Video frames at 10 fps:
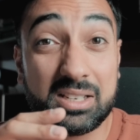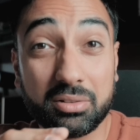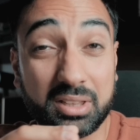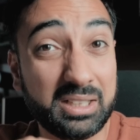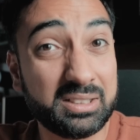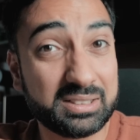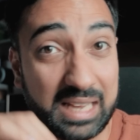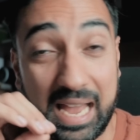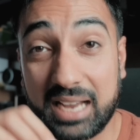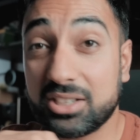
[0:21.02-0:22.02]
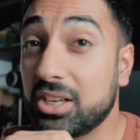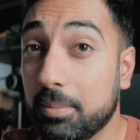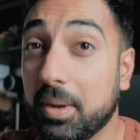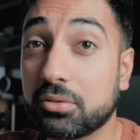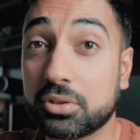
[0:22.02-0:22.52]
little things actually
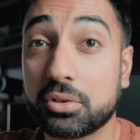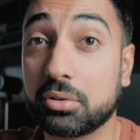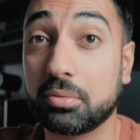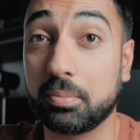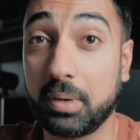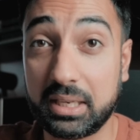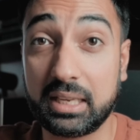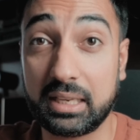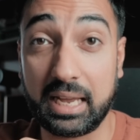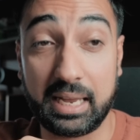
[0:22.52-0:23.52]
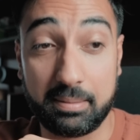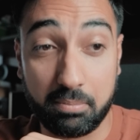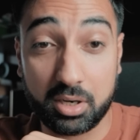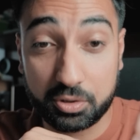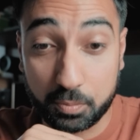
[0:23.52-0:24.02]
amount to making a
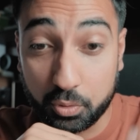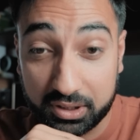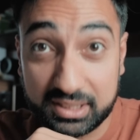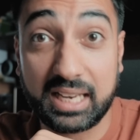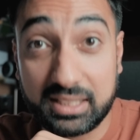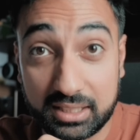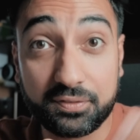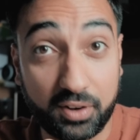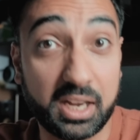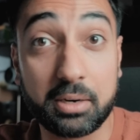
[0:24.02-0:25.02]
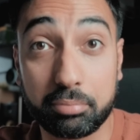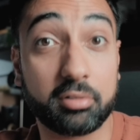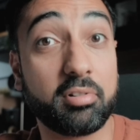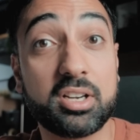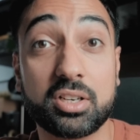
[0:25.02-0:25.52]
much more satisfying
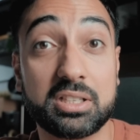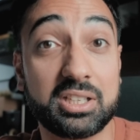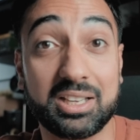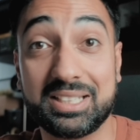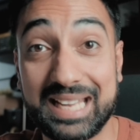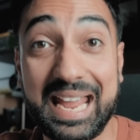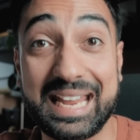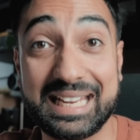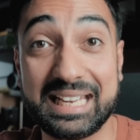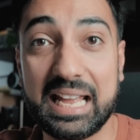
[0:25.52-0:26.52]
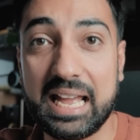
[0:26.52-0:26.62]
progression to your day